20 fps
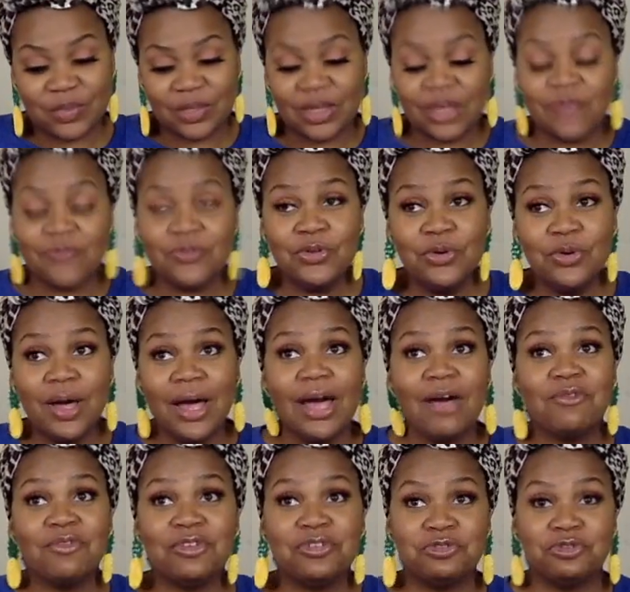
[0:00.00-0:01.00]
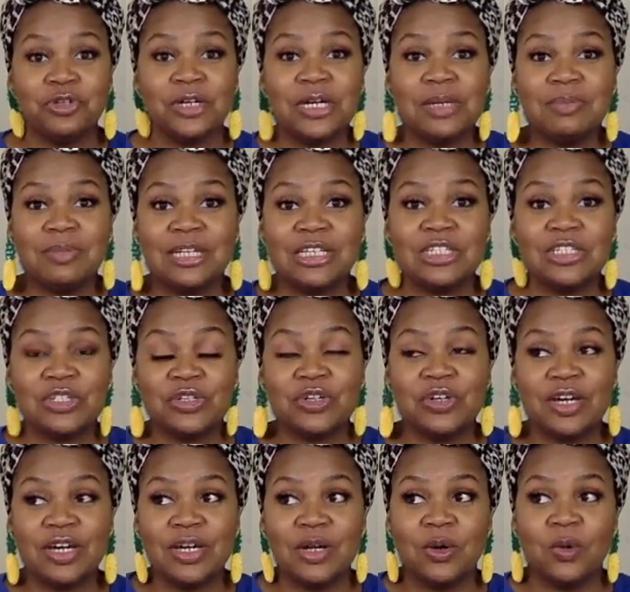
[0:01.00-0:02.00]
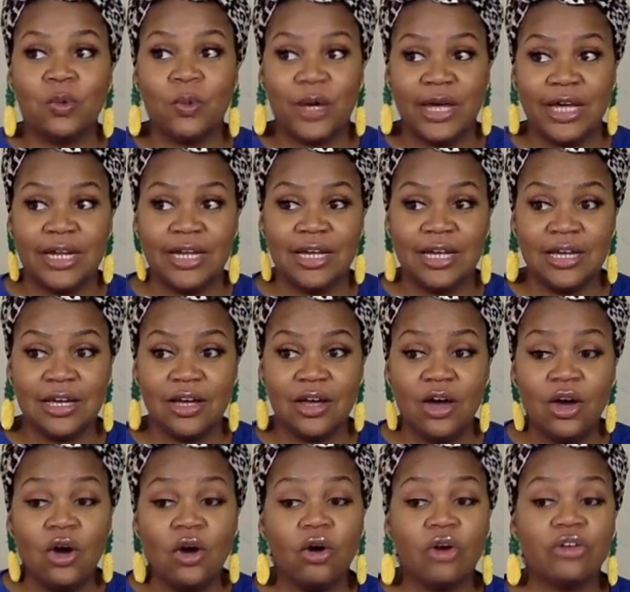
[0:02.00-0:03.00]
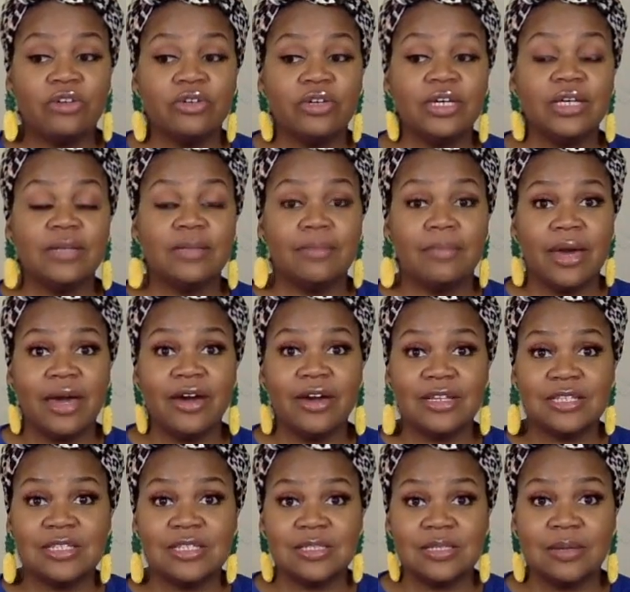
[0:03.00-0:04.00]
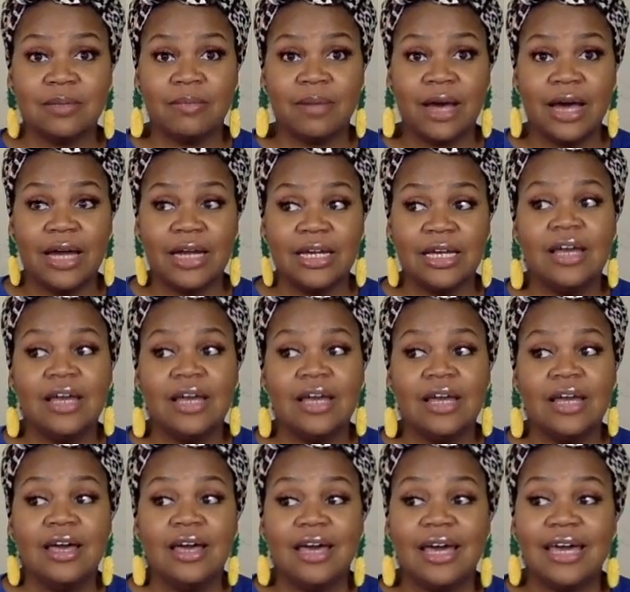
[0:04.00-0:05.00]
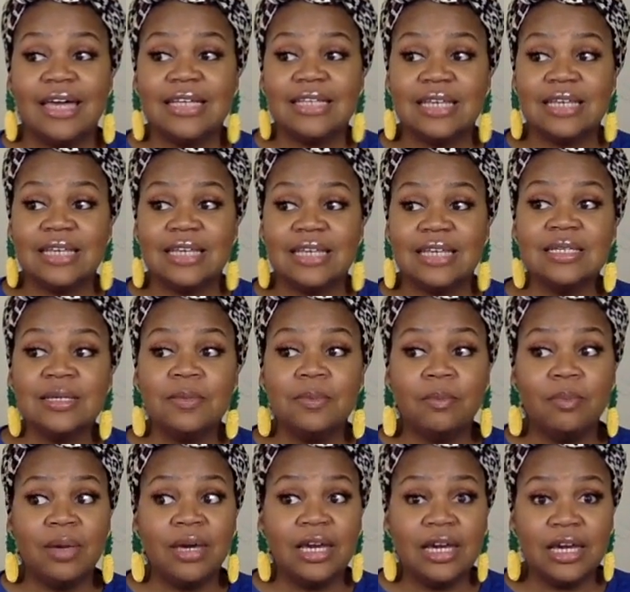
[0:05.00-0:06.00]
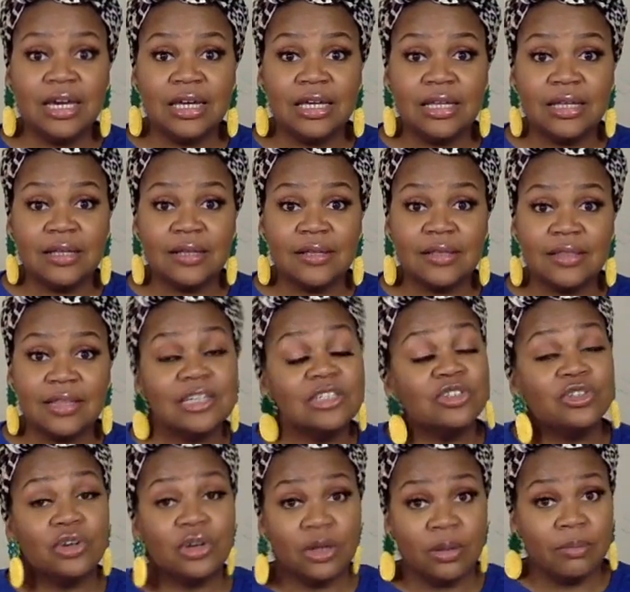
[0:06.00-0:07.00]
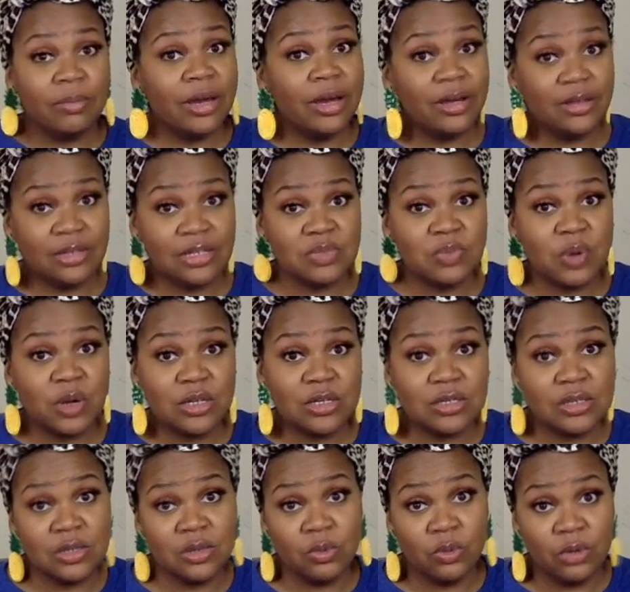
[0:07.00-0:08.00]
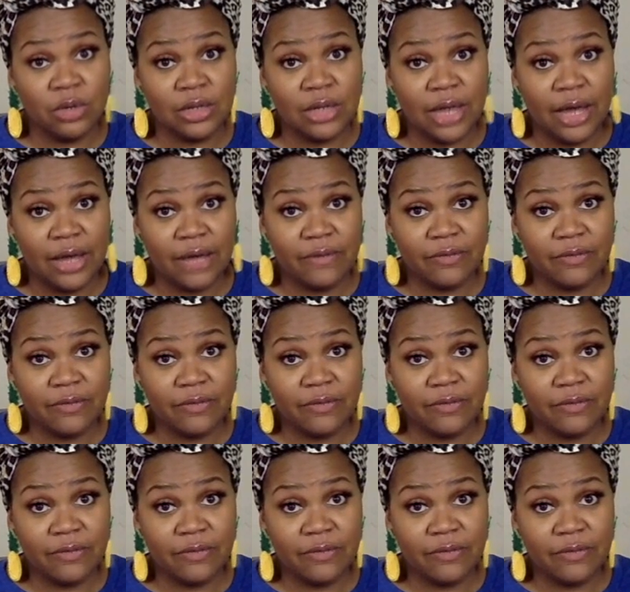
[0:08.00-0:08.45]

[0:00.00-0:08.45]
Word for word: If you have a dream that you're in a wedding or you're getting married to somebody, it doesn't mean that you're going to marry this person in real life.